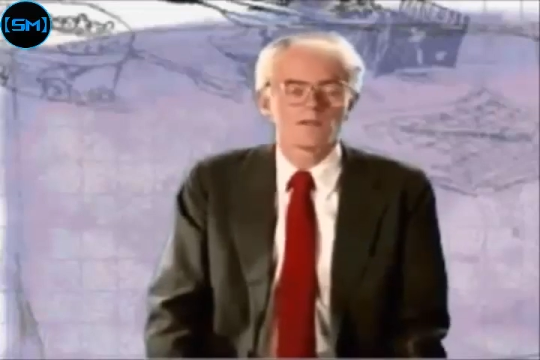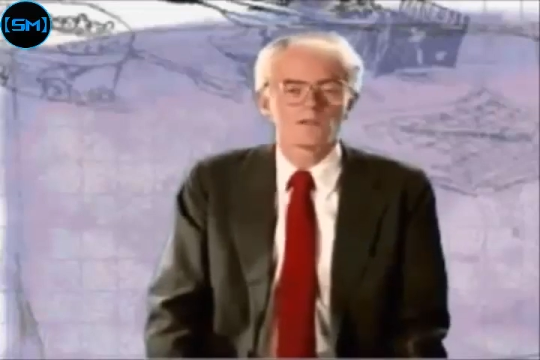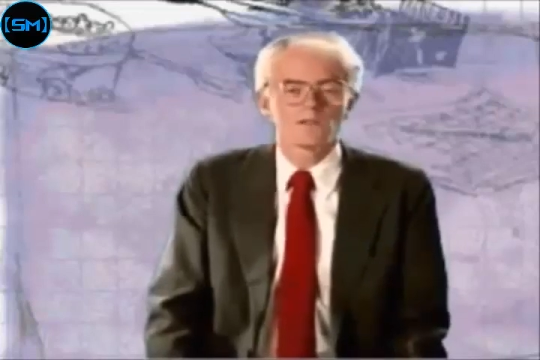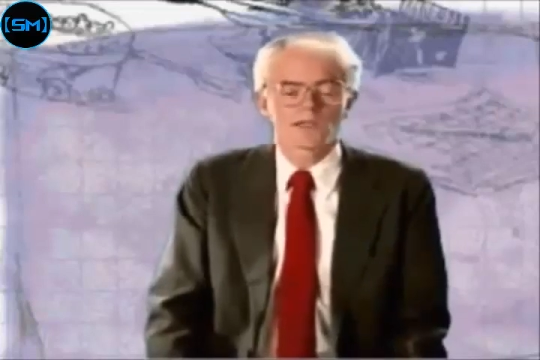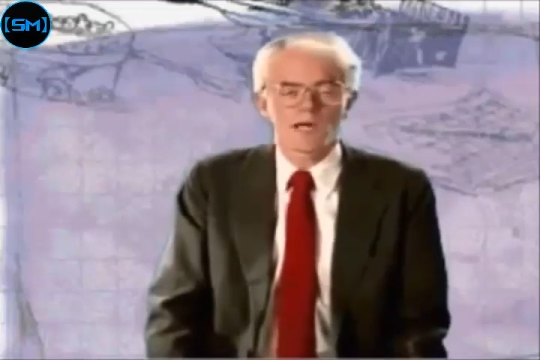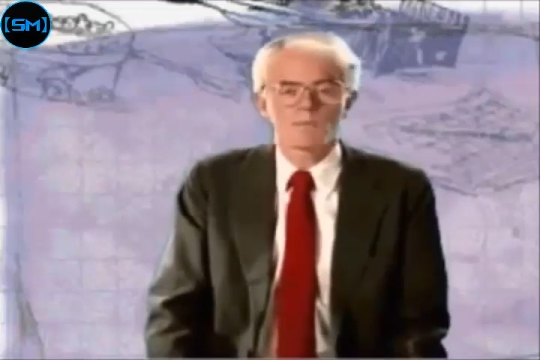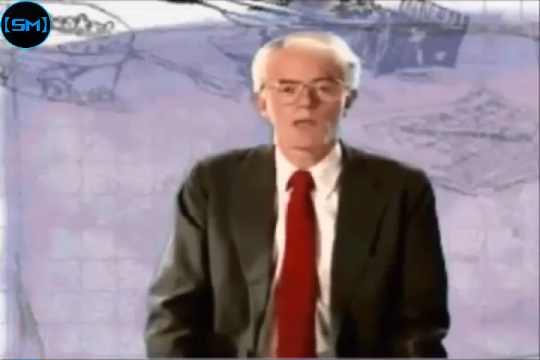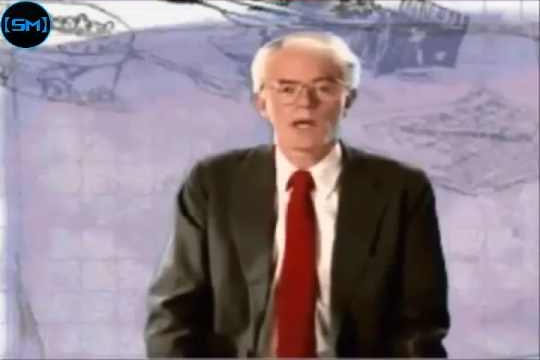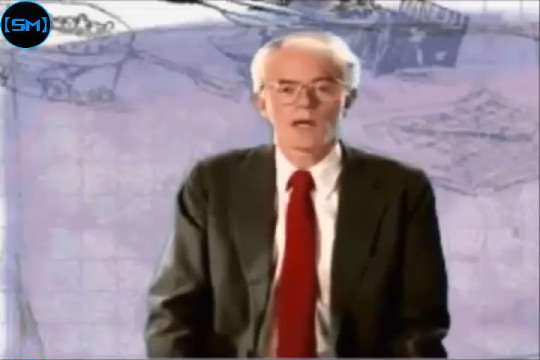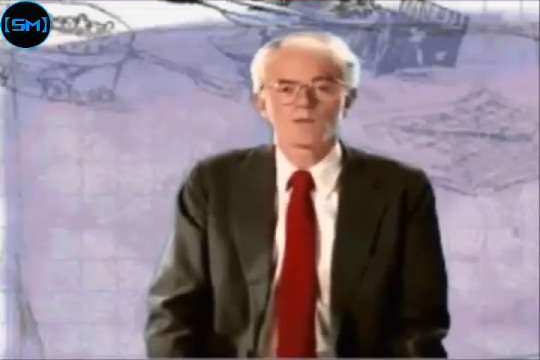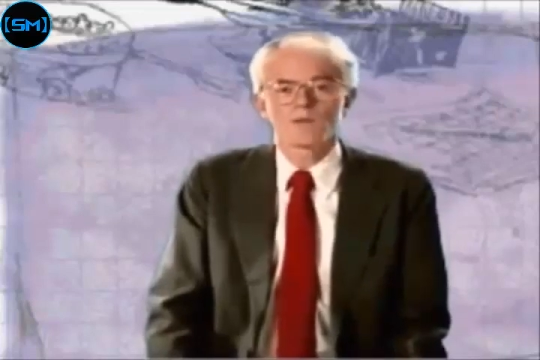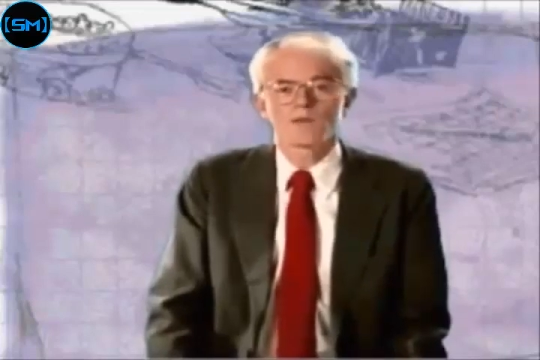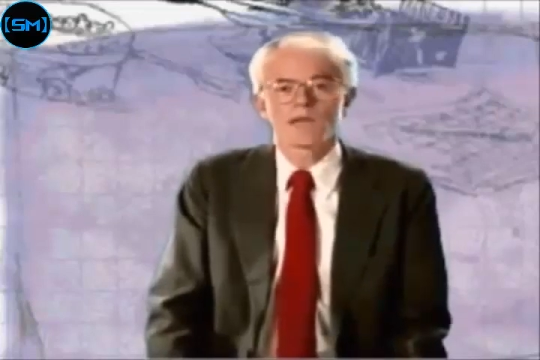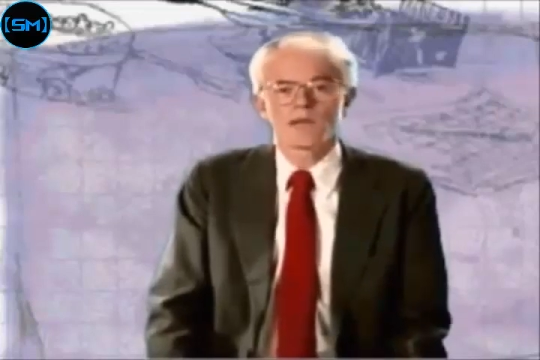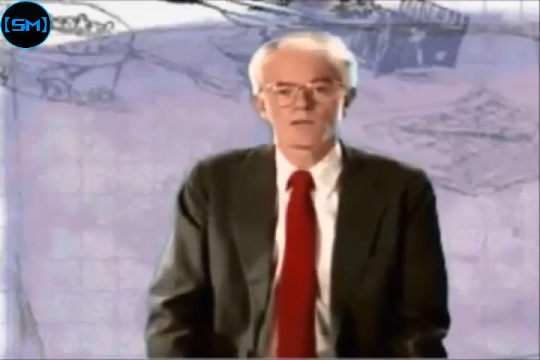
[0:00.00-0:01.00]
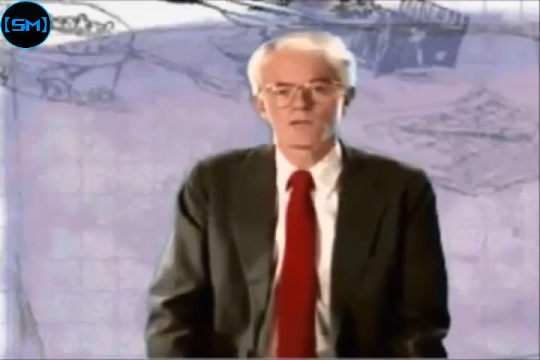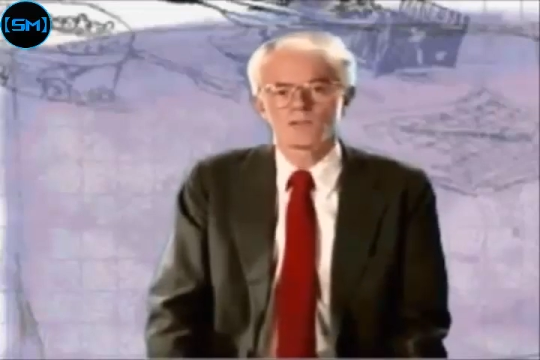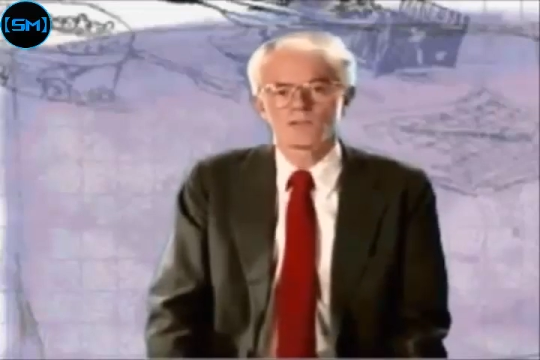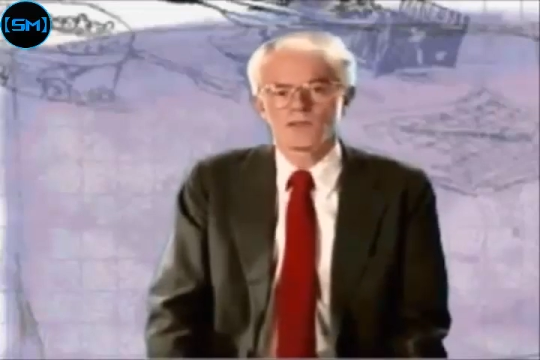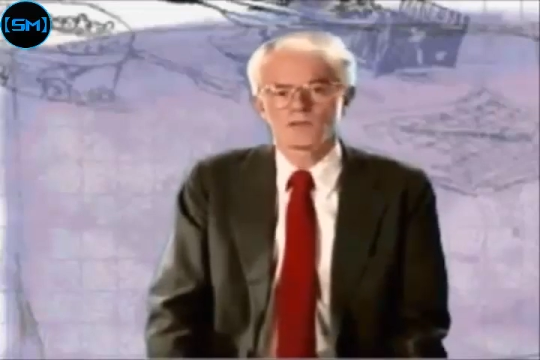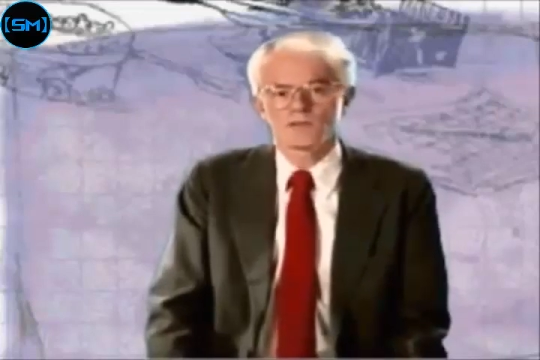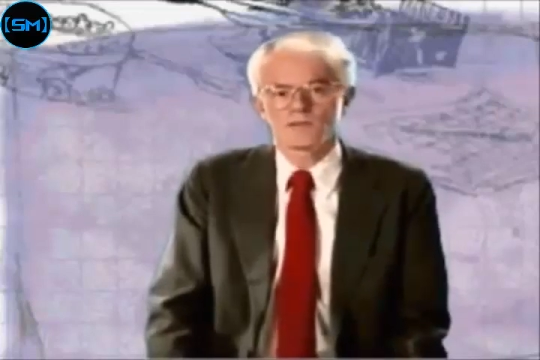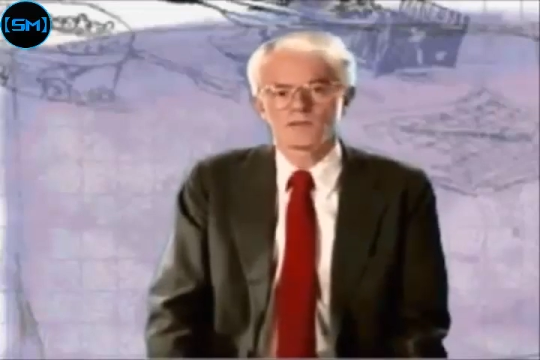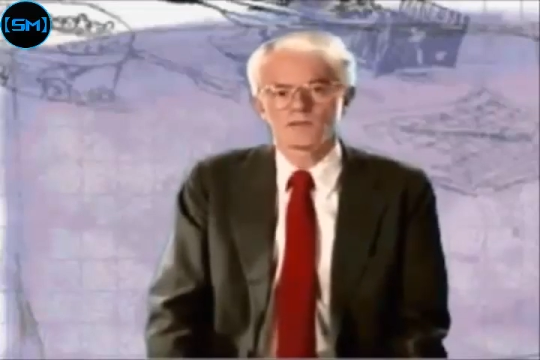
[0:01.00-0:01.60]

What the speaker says: there's a couple hundred countries out